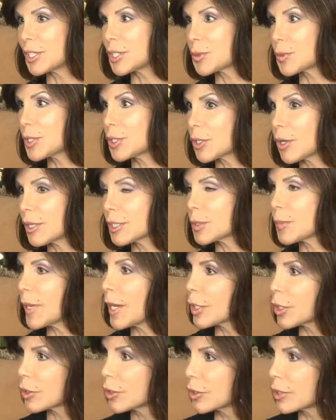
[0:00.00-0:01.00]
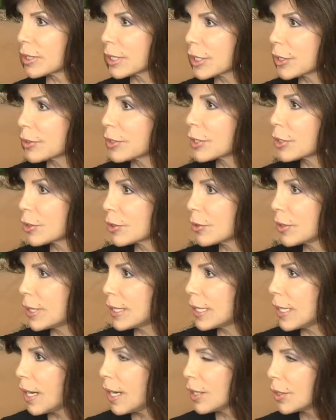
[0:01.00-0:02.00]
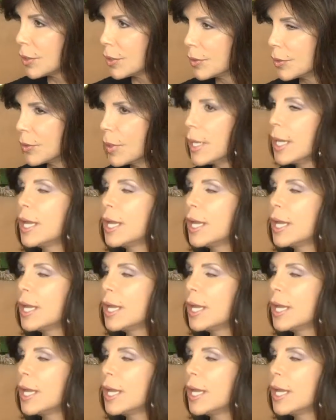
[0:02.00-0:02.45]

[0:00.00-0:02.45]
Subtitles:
as we talked about earlier, including Yahoo.